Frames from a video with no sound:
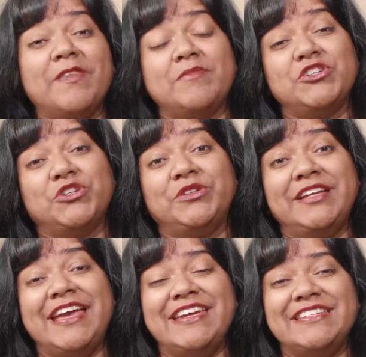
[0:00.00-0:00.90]
them to
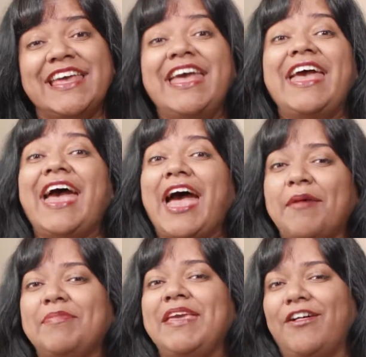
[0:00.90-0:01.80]
create
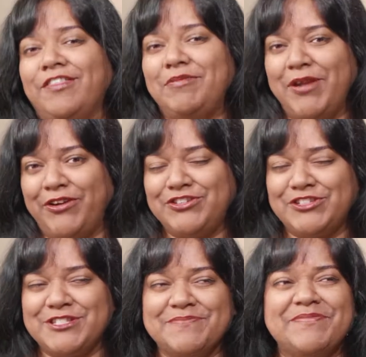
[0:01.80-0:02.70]
happy, healthy
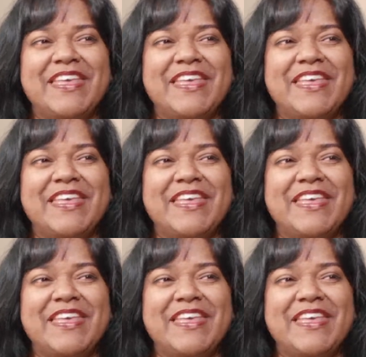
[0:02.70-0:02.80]
marriages.